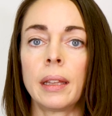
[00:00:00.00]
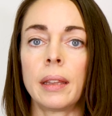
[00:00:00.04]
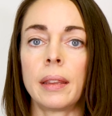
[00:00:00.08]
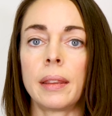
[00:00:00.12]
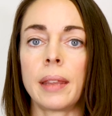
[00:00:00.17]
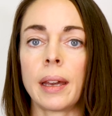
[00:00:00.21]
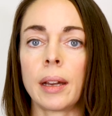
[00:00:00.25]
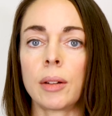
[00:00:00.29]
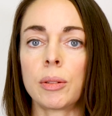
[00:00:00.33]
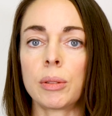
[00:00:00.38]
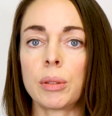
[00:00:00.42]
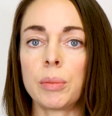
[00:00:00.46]

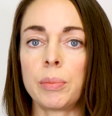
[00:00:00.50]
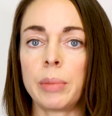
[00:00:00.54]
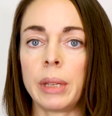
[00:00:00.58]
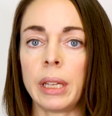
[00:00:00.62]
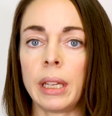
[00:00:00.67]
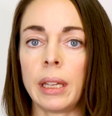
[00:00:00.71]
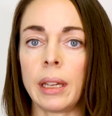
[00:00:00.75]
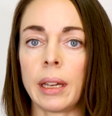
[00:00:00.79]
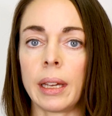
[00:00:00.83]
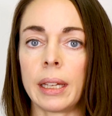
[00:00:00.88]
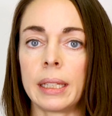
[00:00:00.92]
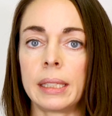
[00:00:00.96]
That will
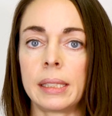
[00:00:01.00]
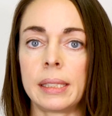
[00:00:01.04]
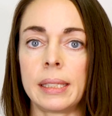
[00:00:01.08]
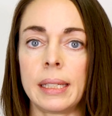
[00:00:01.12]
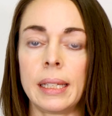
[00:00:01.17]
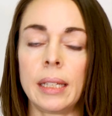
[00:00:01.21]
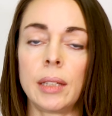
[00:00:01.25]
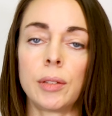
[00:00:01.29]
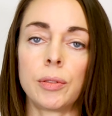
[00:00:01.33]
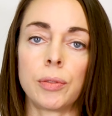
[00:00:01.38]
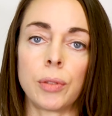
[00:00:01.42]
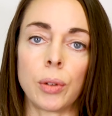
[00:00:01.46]
be a
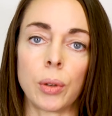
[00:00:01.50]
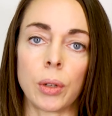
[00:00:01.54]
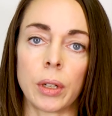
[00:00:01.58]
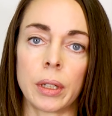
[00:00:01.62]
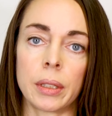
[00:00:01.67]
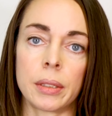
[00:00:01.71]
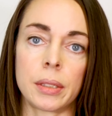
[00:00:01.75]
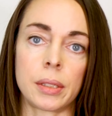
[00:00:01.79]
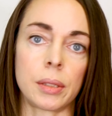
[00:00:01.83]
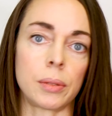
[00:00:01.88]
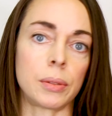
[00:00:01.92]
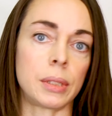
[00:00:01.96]

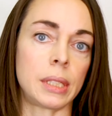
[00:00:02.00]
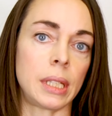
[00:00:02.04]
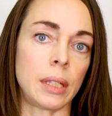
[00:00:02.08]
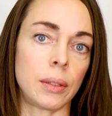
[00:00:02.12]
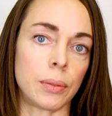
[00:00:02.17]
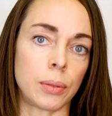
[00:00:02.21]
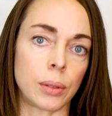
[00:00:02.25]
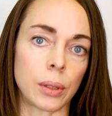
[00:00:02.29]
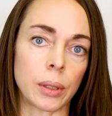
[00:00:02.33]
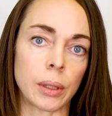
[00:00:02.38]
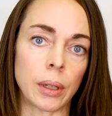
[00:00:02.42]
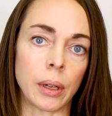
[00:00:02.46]
T4, so
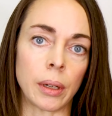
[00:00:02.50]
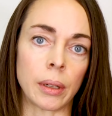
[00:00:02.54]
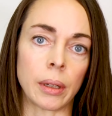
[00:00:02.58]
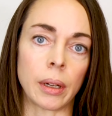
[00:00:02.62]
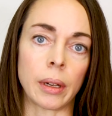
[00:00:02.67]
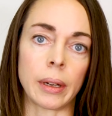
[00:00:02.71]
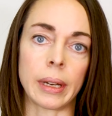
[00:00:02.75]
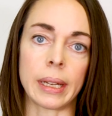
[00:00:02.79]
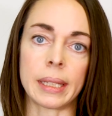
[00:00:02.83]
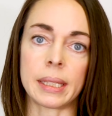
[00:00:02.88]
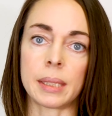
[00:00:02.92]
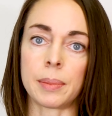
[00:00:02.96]
T4
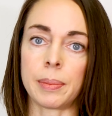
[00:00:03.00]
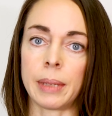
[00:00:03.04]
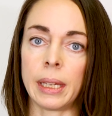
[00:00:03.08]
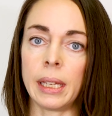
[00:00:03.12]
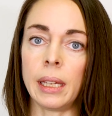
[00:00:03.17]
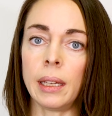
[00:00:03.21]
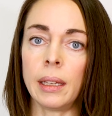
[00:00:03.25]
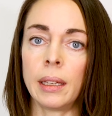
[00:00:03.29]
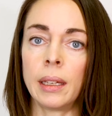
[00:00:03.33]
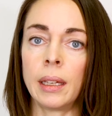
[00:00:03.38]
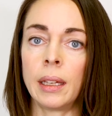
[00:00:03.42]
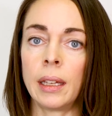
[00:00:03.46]

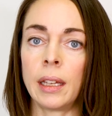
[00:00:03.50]
RRSP